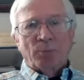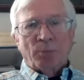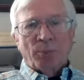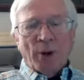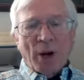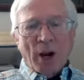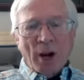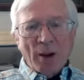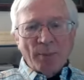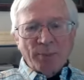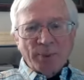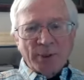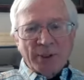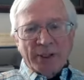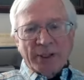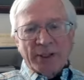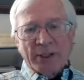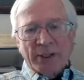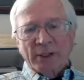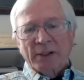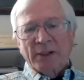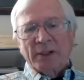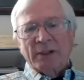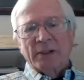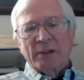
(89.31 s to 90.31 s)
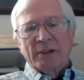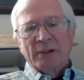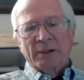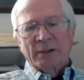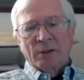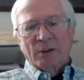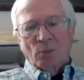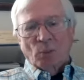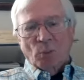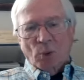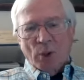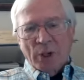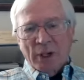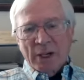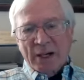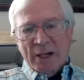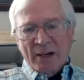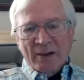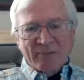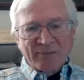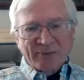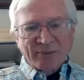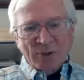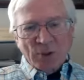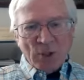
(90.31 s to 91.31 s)
property
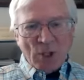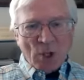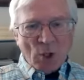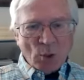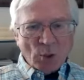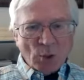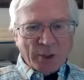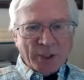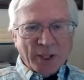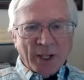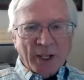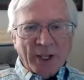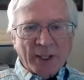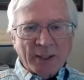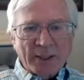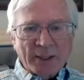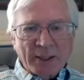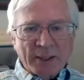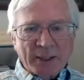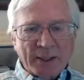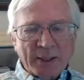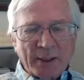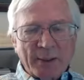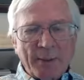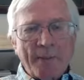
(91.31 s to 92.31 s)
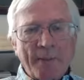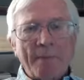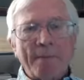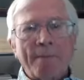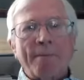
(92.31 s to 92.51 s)
wherever located